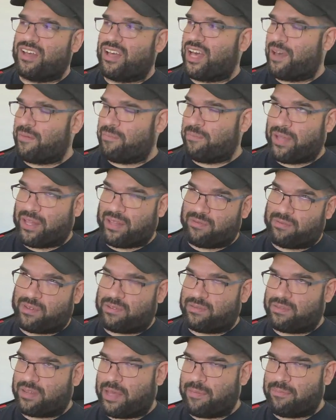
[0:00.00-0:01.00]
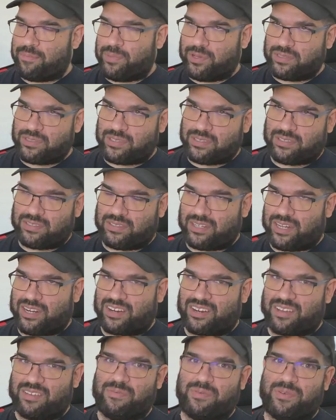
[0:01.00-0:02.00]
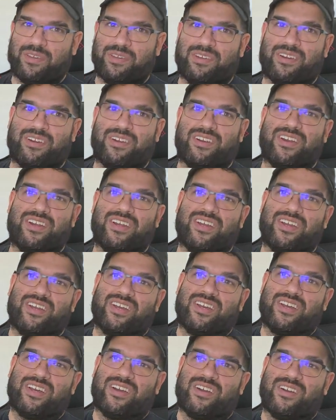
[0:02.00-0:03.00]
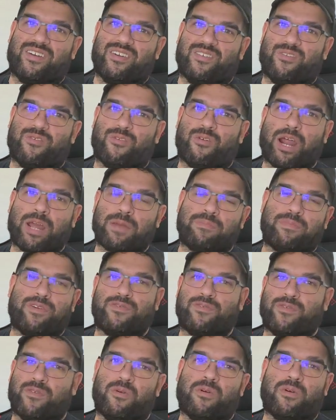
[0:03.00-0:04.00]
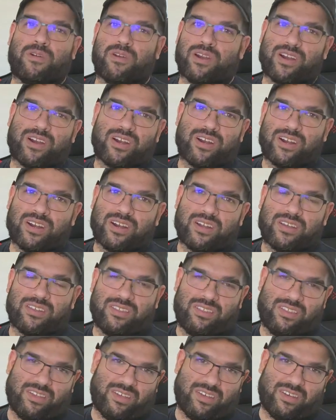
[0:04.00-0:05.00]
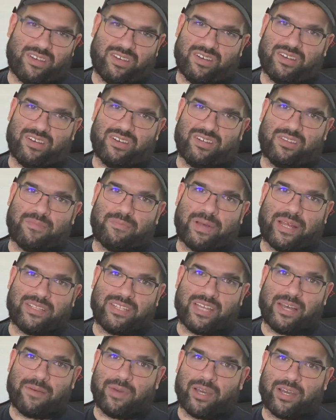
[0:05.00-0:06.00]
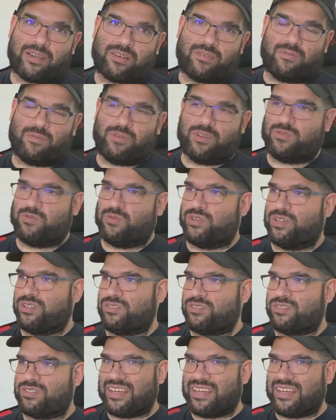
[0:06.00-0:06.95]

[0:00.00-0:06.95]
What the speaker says: I built this entire computer right before the pandemic, which was